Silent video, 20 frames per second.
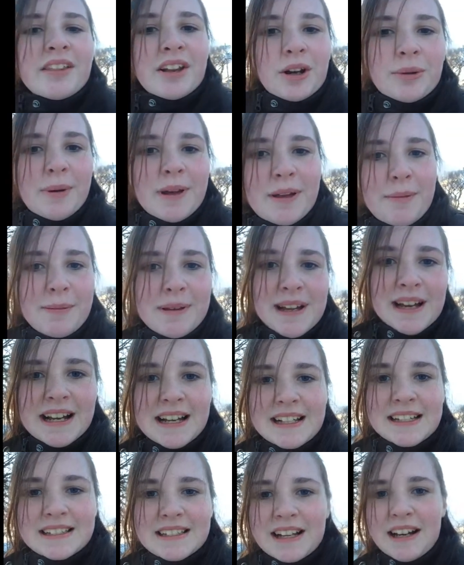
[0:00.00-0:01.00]
a little bit
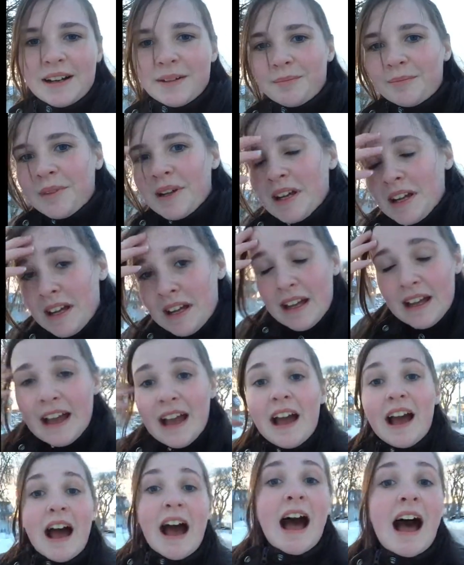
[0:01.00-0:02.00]
because um,
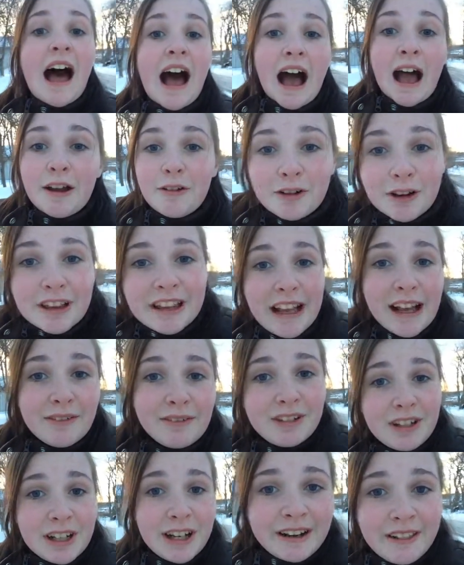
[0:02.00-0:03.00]
I really
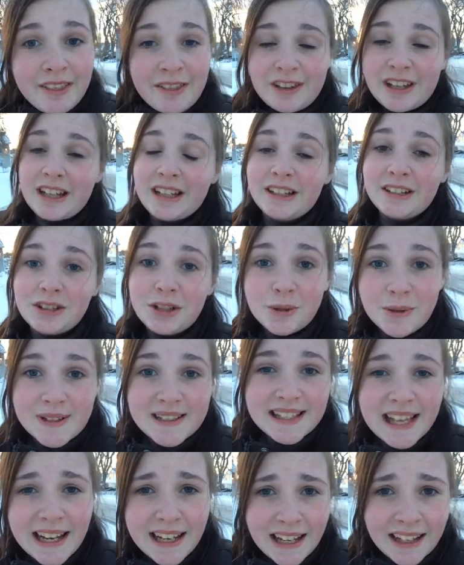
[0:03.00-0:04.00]
haven't done anything too
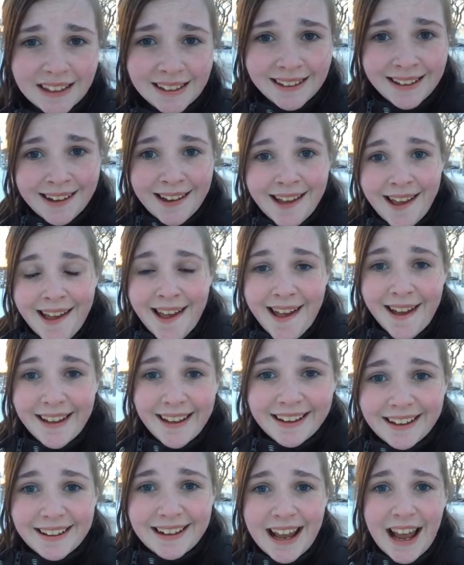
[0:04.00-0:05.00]
exciting,
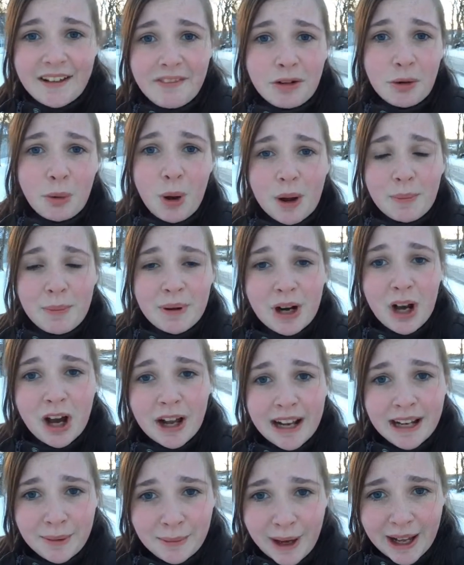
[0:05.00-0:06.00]
and I have to walk my
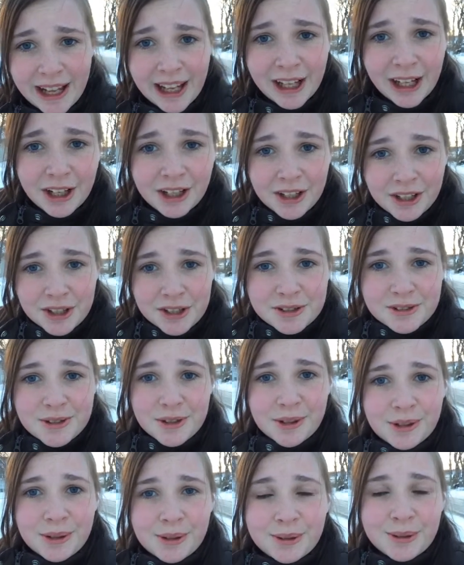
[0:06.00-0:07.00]
dog anyway.
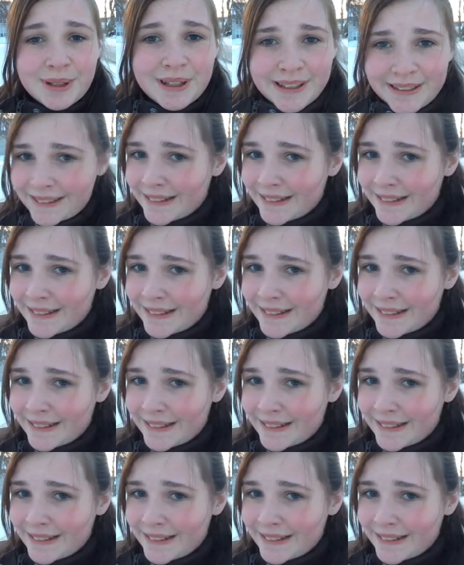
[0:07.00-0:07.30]
So,